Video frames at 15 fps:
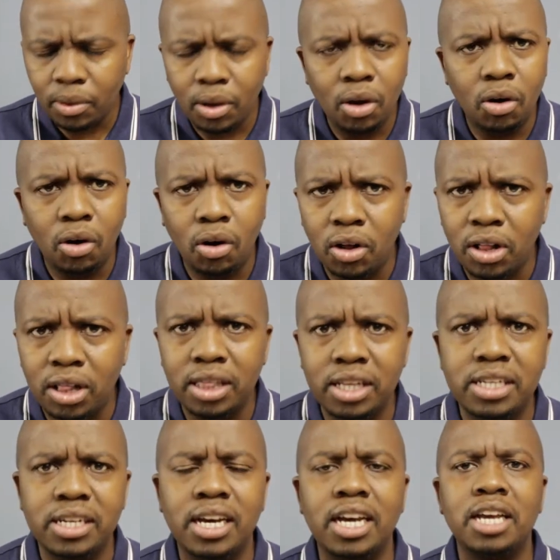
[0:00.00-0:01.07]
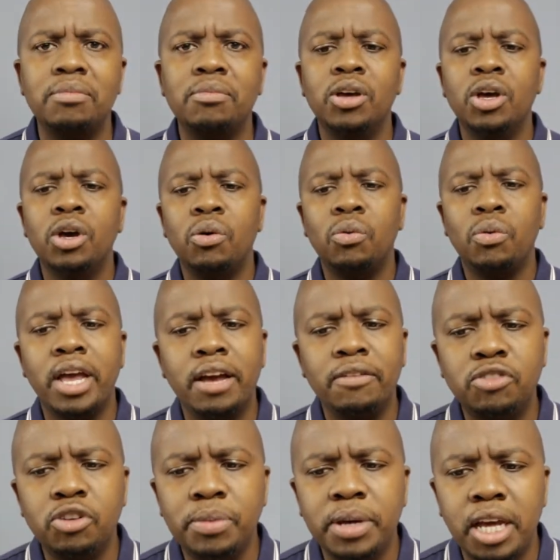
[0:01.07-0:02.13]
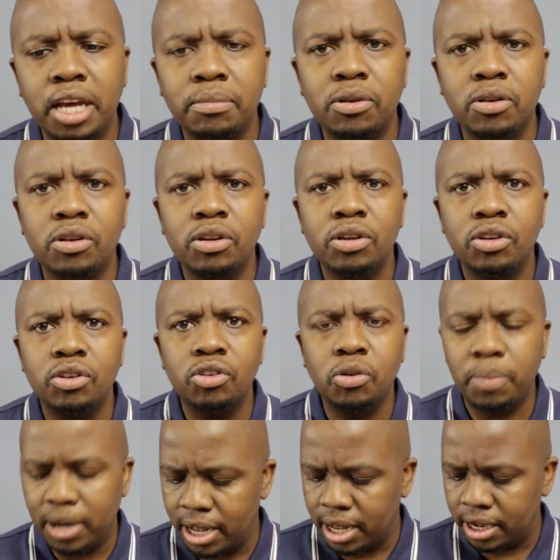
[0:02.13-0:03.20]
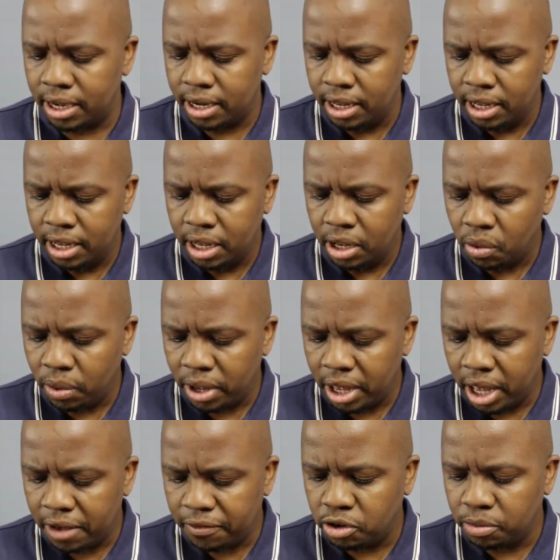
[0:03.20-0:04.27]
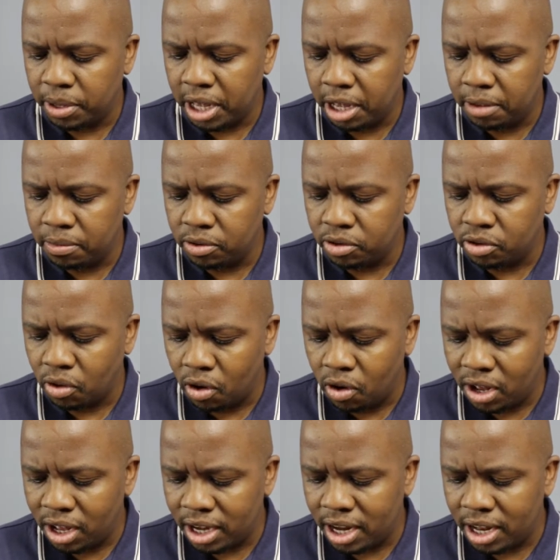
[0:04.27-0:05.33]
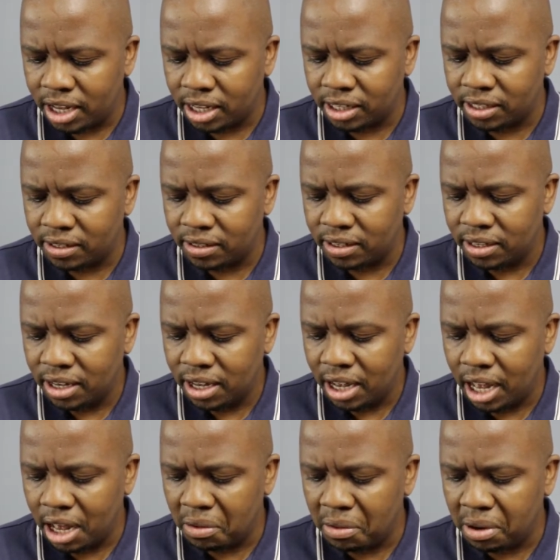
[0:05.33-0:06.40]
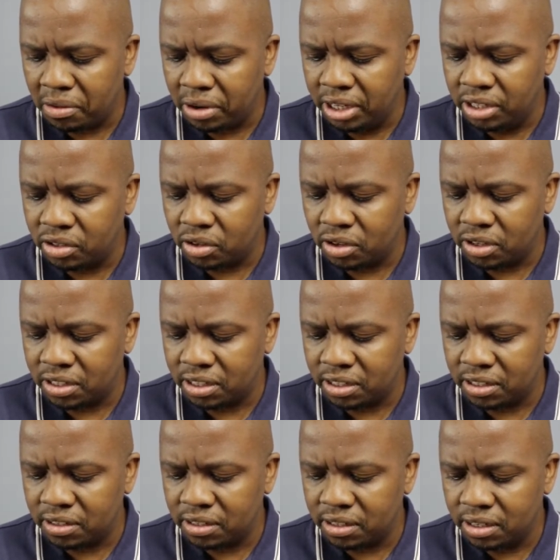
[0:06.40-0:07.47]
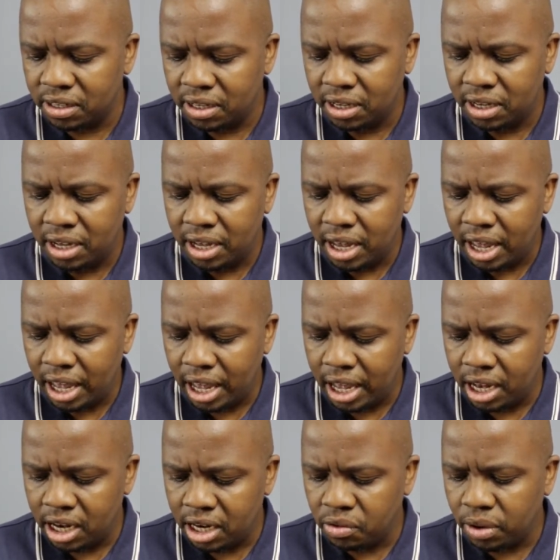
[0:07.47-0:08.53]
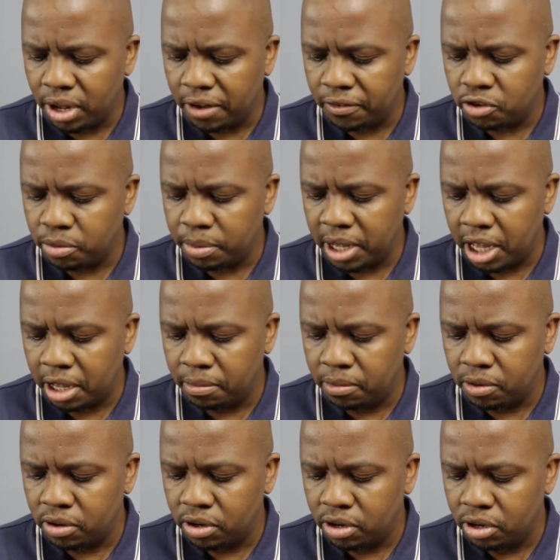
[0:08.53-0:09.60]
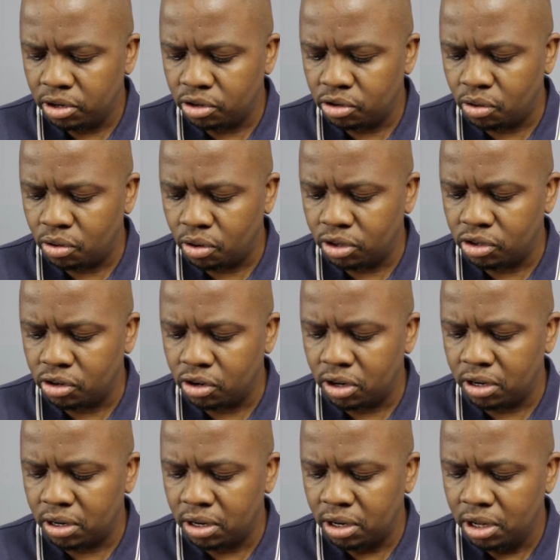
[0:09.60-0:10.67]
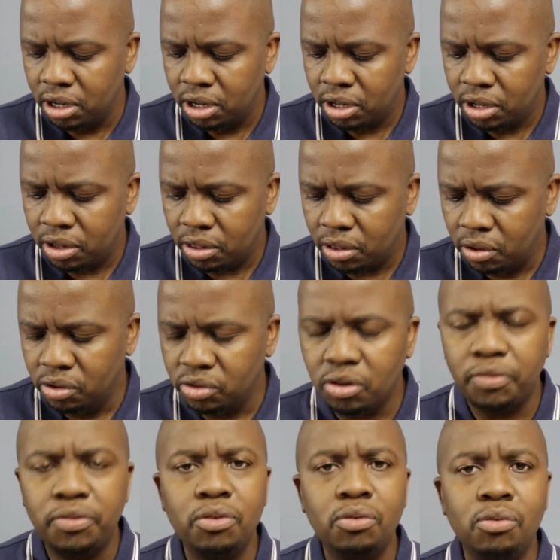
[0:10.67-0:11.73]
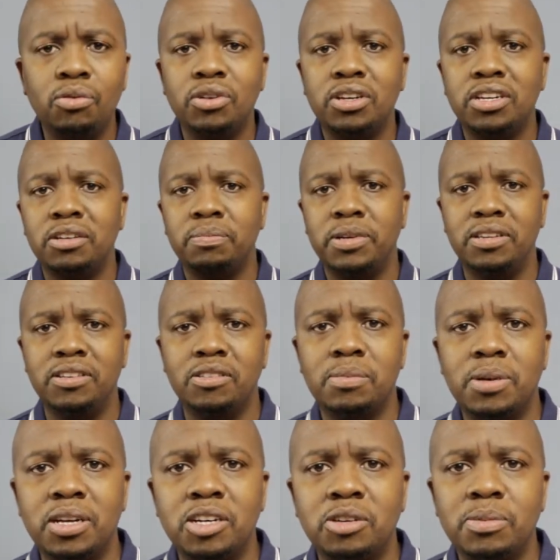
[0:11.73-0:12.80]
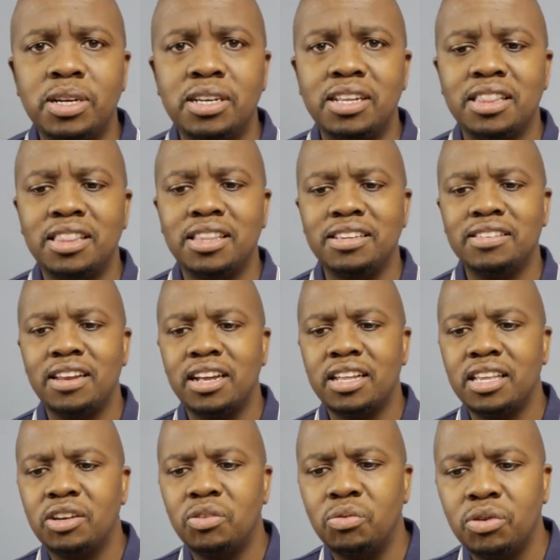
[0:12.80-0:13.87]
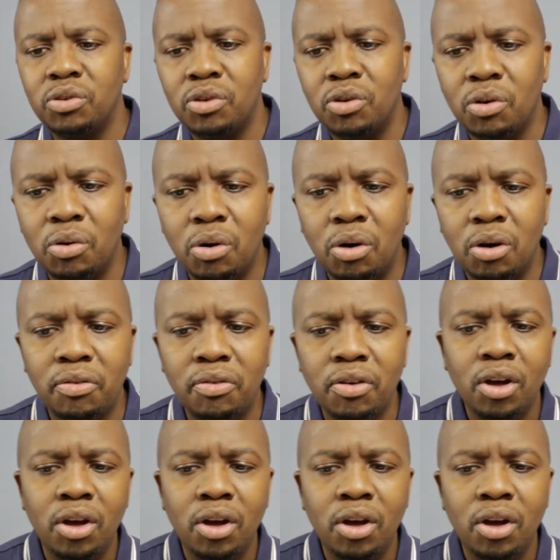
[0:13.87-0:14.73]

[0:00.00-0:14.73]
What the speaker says: All the time, we have to be able to plan. We have to be able to organize our resources, and we have to be able to control. Those of you who did business management and things like that would know of